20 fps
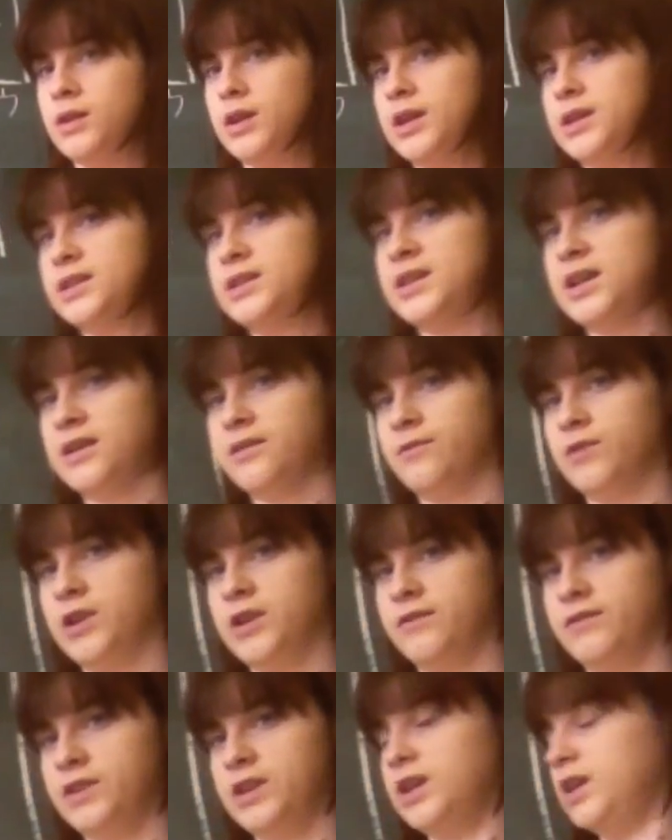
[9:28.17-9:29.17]
instead of one
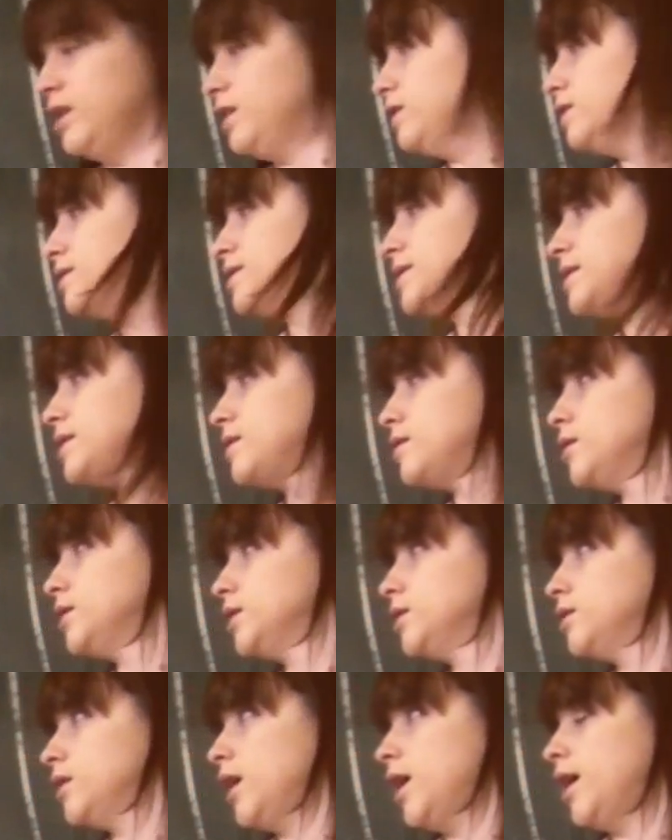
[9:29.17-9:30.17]
of these
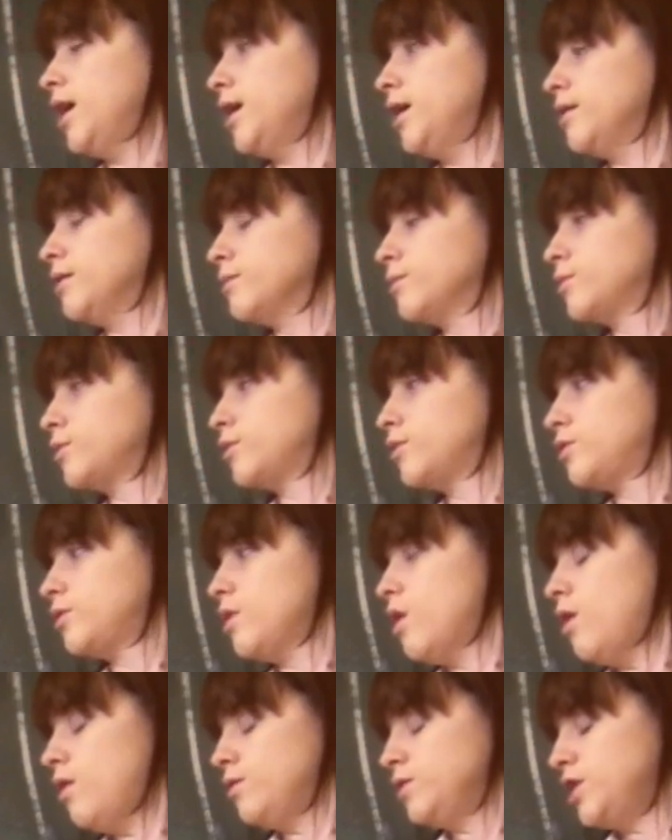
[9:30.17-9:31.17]

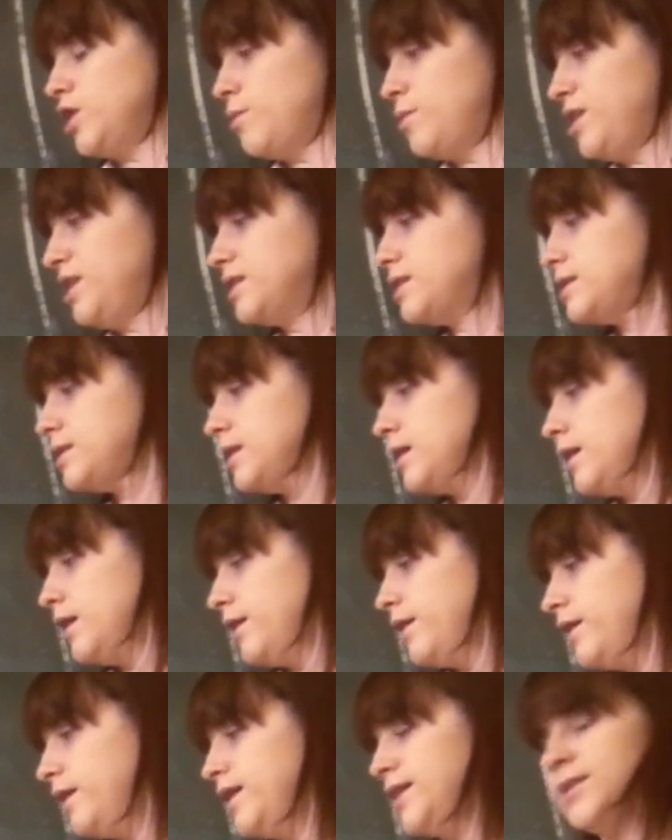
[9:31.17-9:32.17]
onyomis
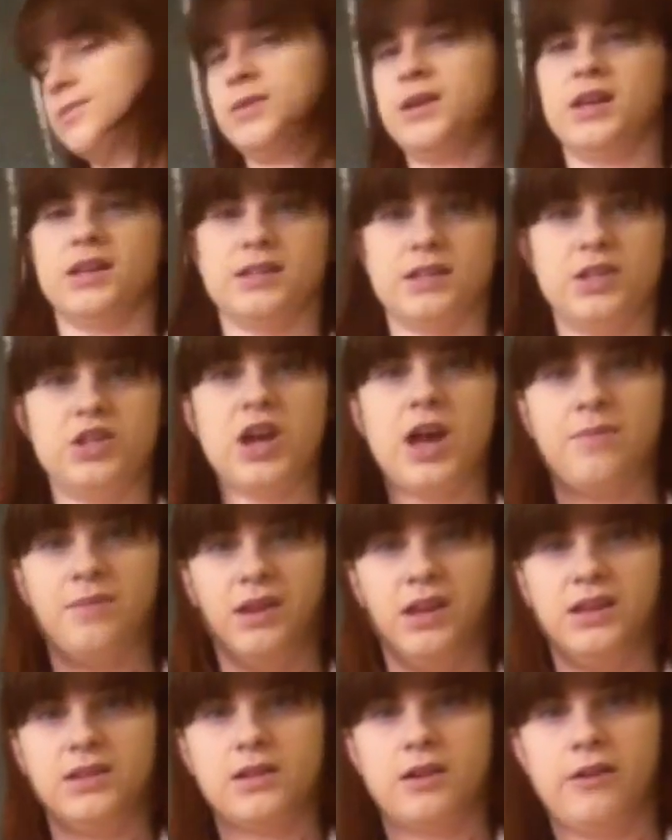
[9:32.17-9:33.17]
is because the
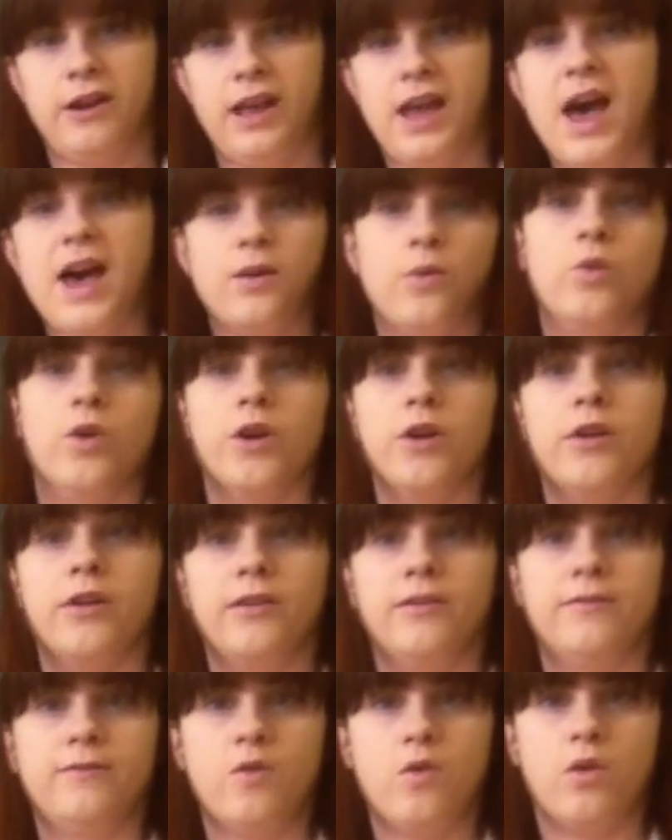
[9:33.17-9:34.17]
Japanese already had a word
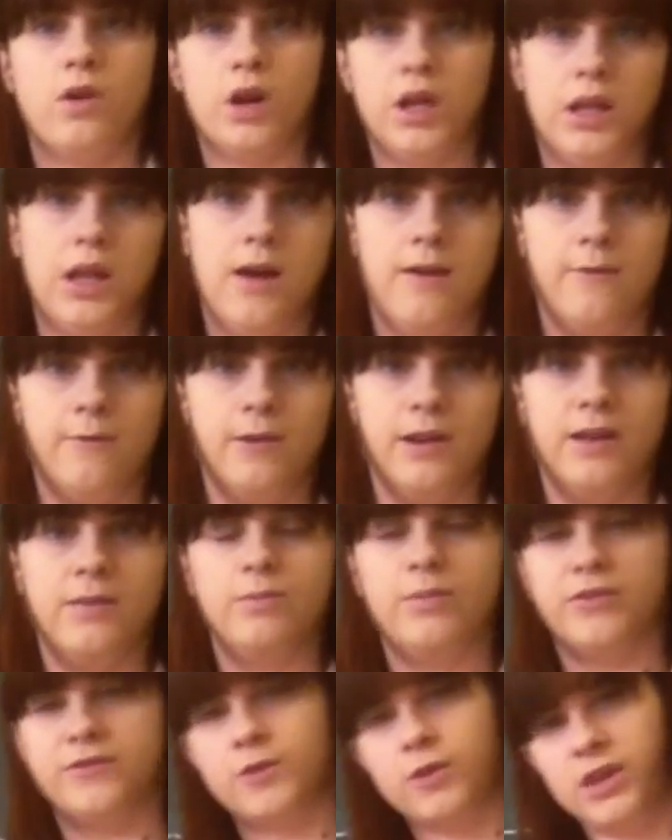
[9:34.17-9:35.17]
for alone
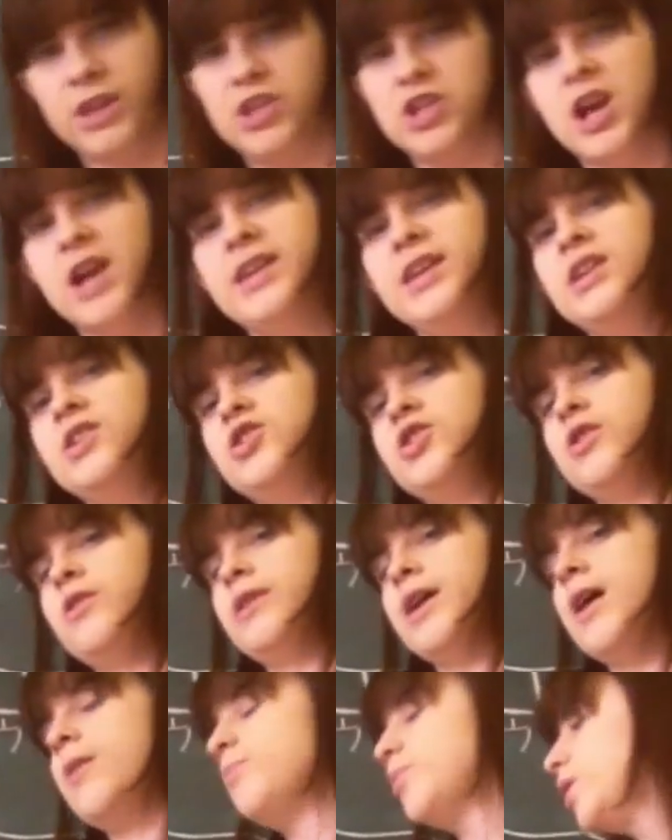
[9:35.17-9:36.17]
before the Chinese showed
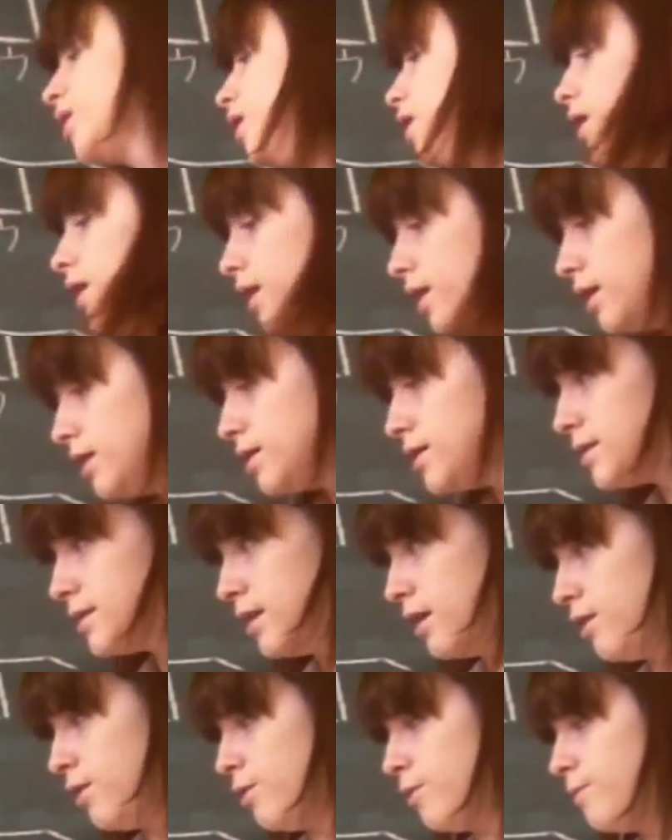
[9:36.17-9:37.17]
up.
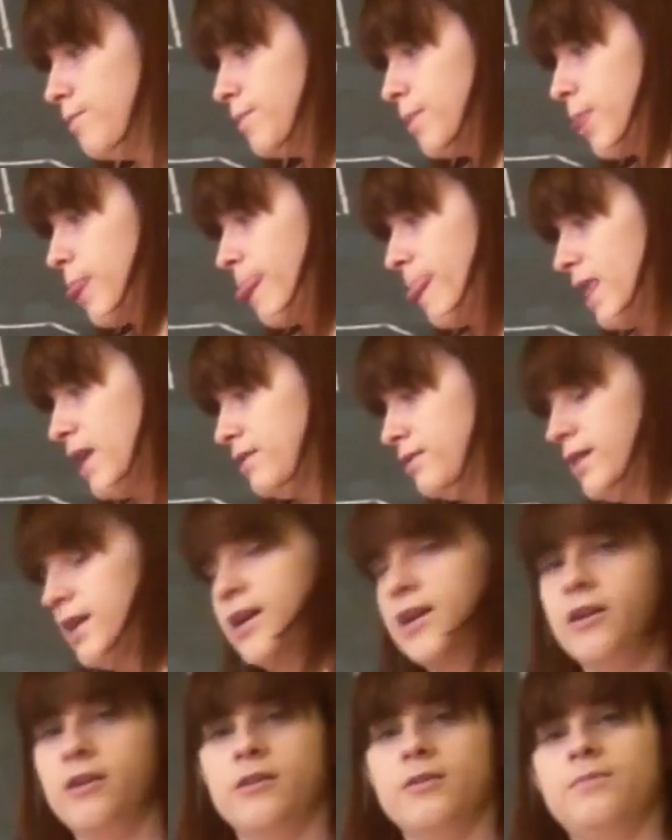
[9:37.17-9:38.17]
So
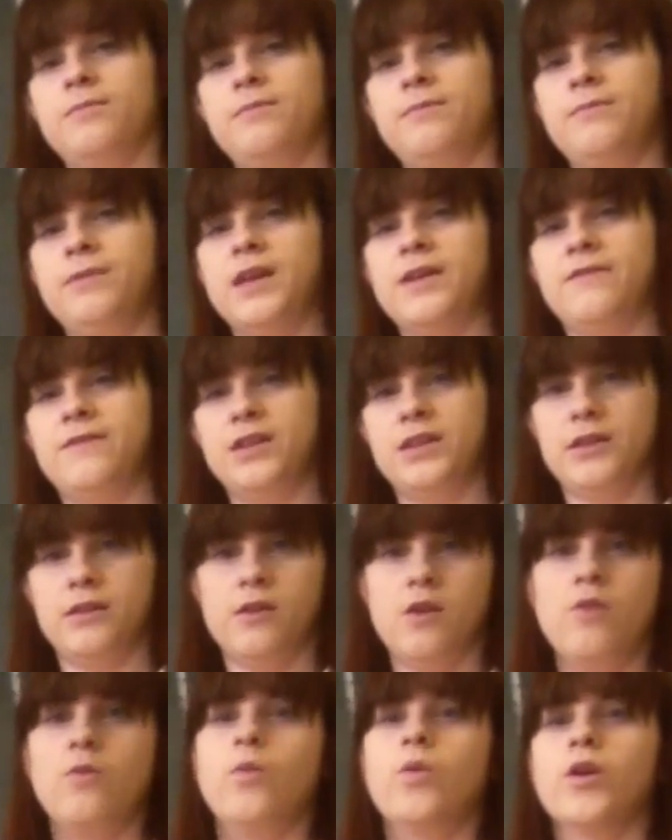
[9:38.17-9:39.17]
they fit their
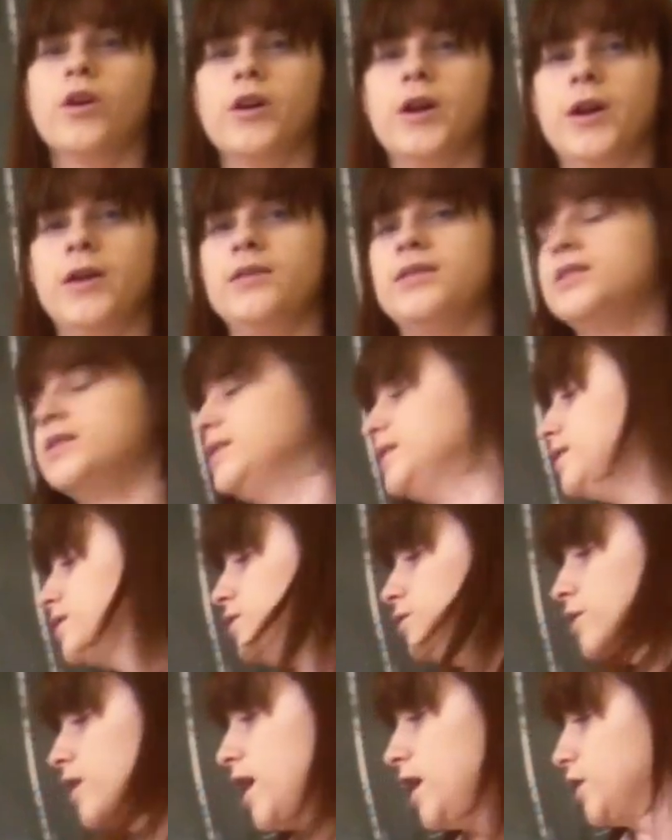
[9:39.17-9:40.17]
own word to these
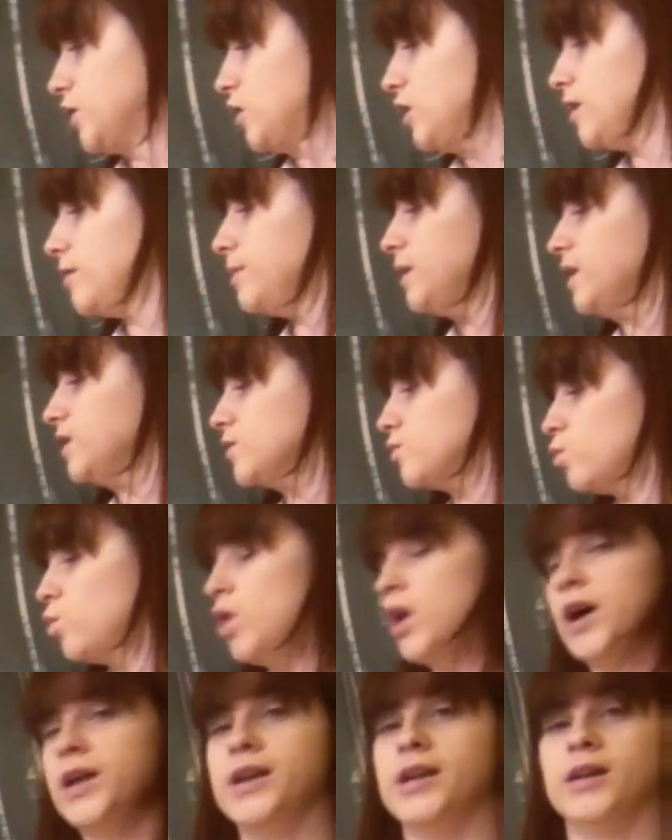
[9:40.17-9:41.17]
2 kanji. It means
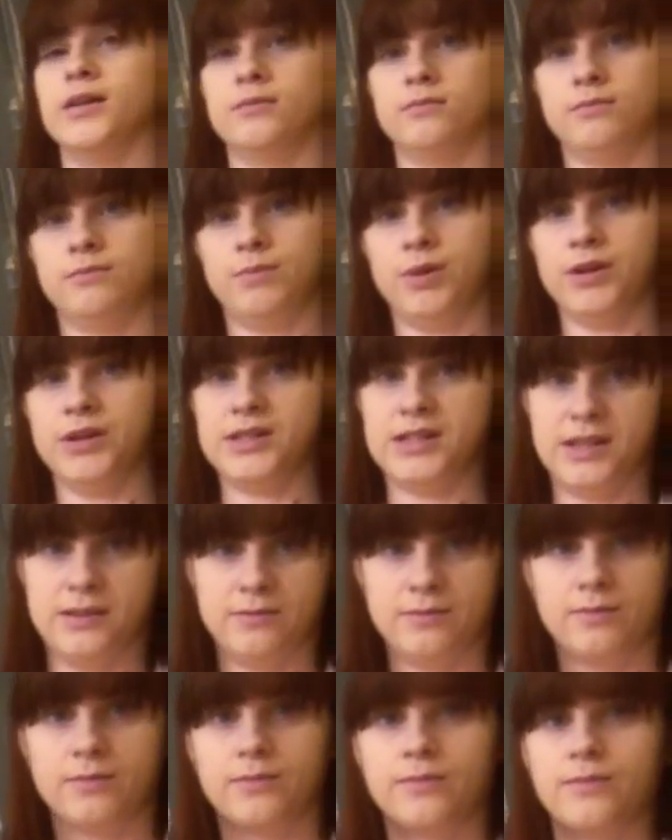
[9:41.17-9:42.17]
one person.